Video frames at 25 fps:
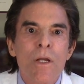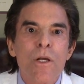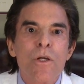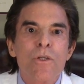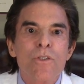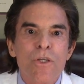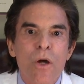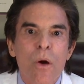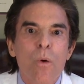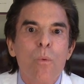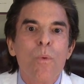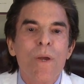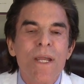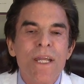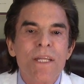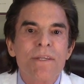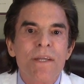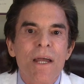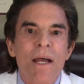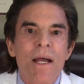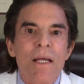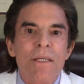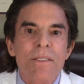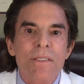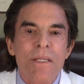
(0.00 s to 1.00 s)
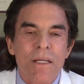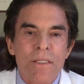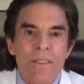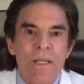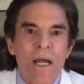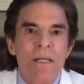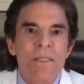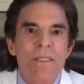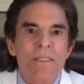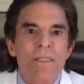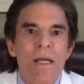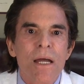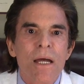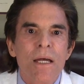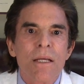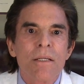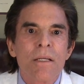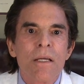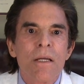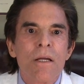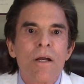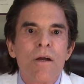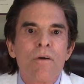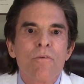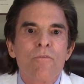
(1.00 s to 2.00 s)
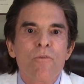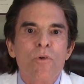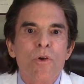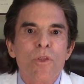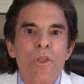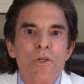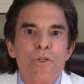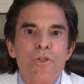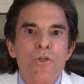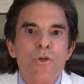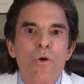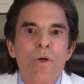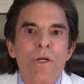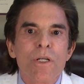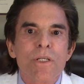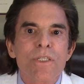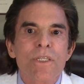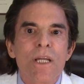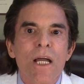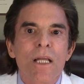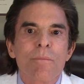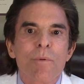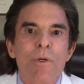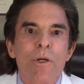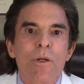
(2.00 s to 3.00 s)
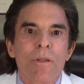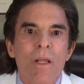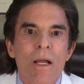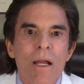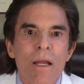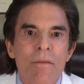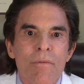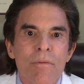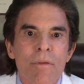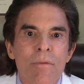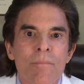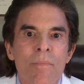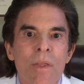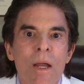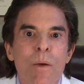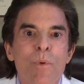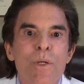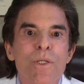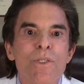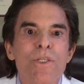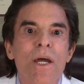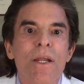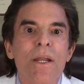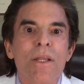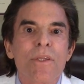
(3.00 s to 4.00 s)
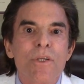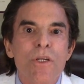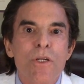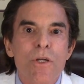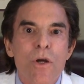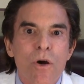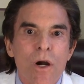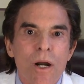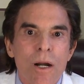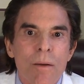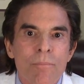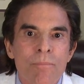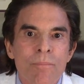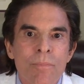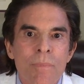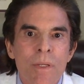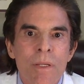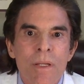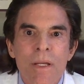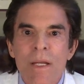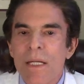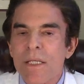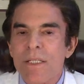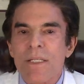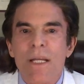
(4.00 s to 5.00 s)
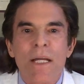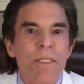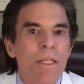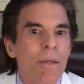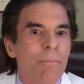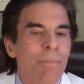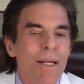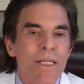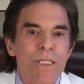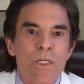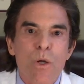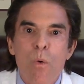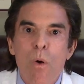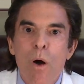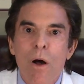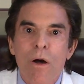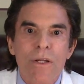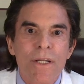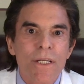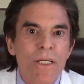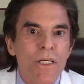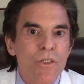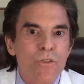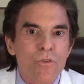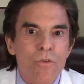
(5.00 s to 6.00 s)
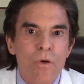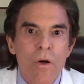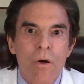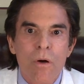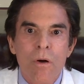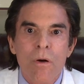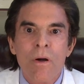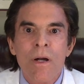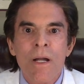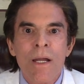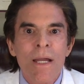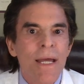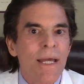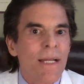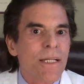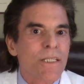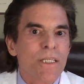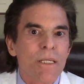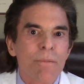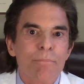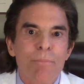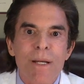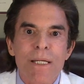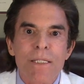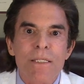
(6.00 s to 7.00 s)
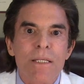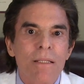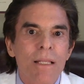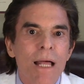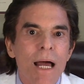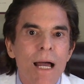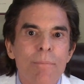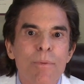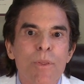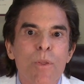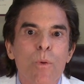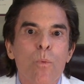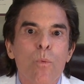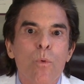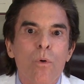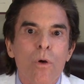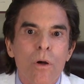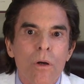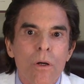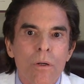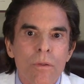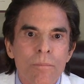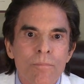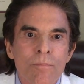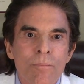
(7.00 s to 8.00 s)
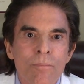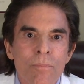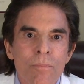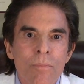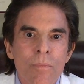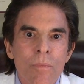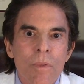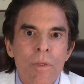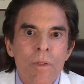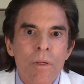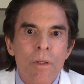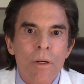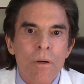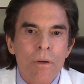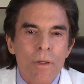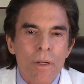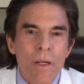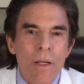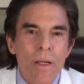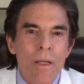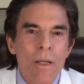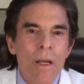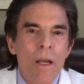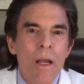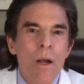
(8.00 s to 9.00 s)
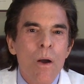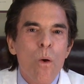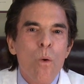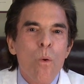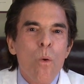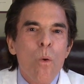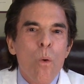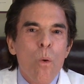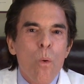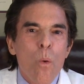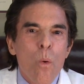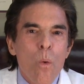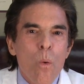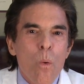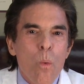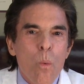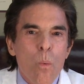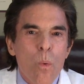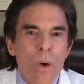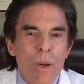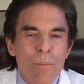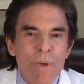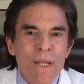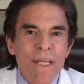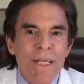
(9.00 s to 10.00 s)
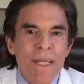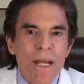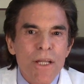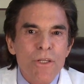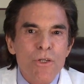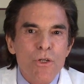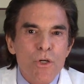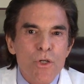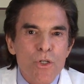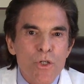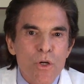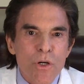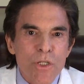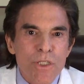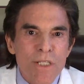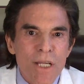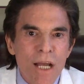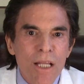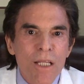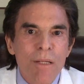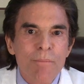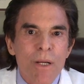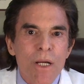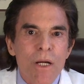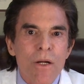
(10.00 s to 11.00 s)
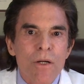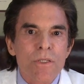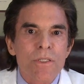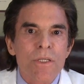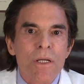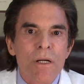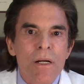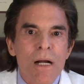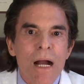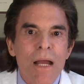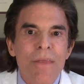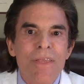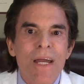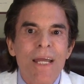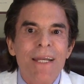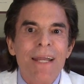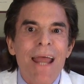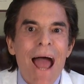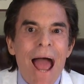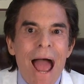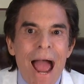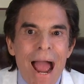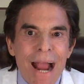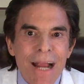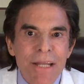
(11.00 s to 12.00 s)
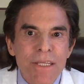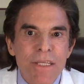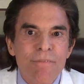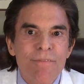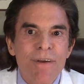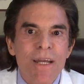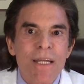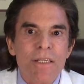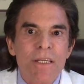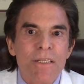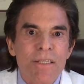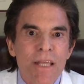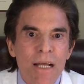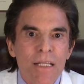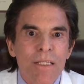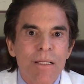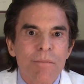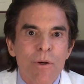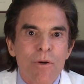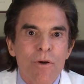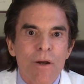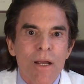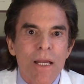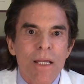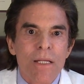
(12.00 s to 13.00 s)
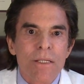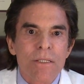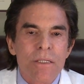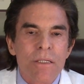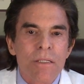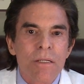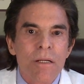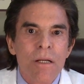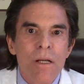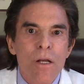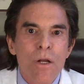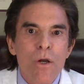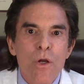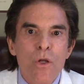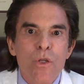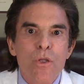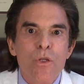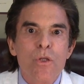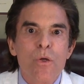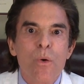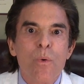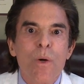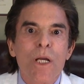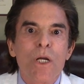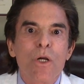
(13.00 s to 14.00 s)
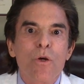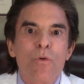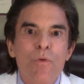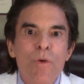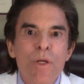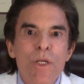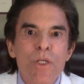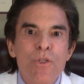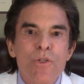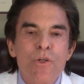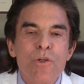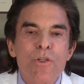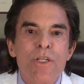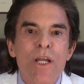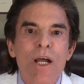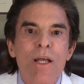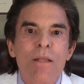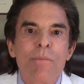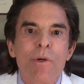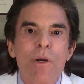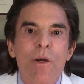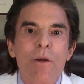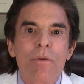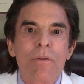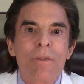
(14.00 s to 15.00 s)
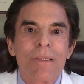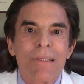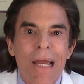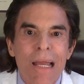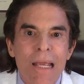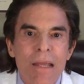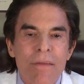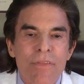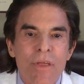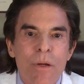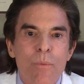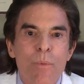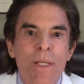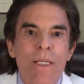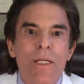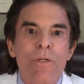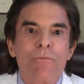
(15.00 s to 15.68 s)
So we test, as I said, for the shortest telomere length, and we send it to Europe. It's got the best quality control, and it's the best lab in the world. Okay? When we get your short telomeres, I then activate the telomerase to increase your telomere length, and we